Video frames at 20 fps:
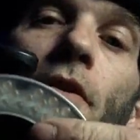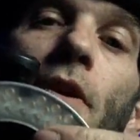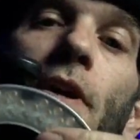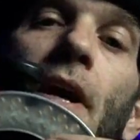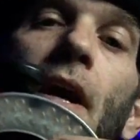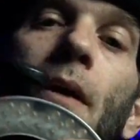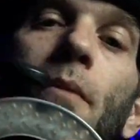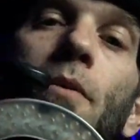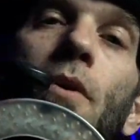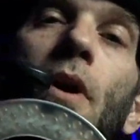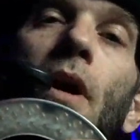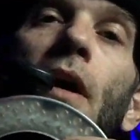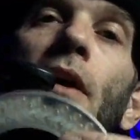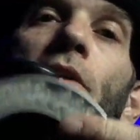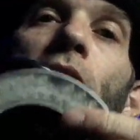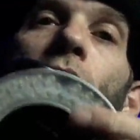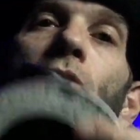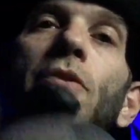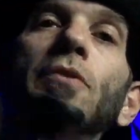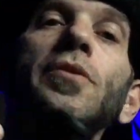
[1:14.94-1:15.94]
of your camera,
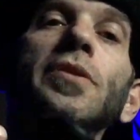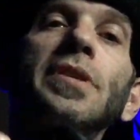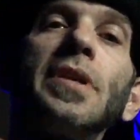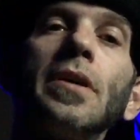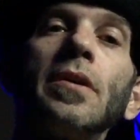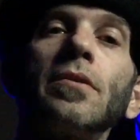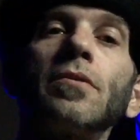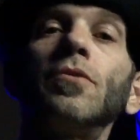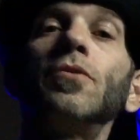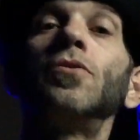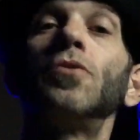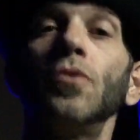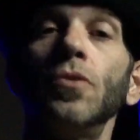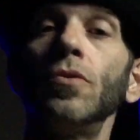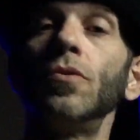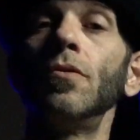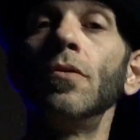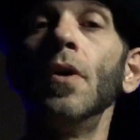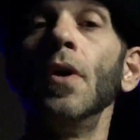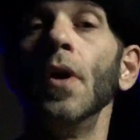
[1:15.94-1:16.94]
and you use it to
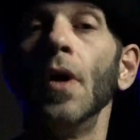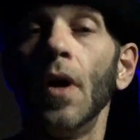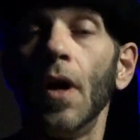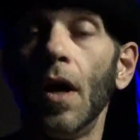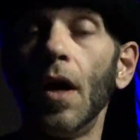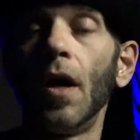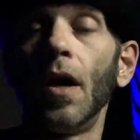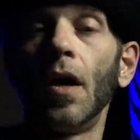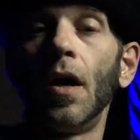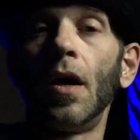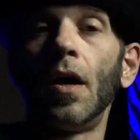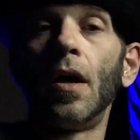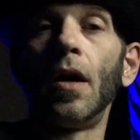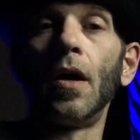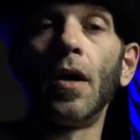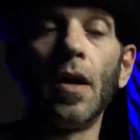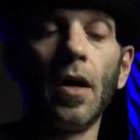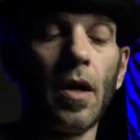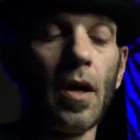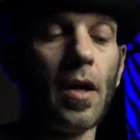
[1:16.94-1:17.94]
do
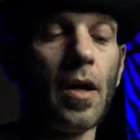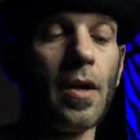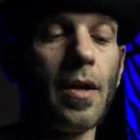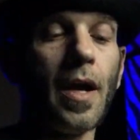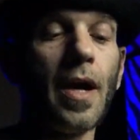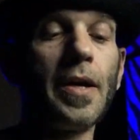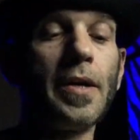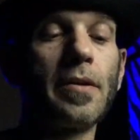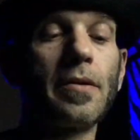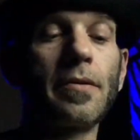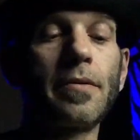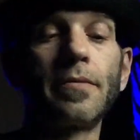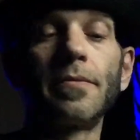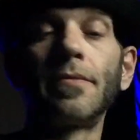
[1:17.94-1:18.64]
like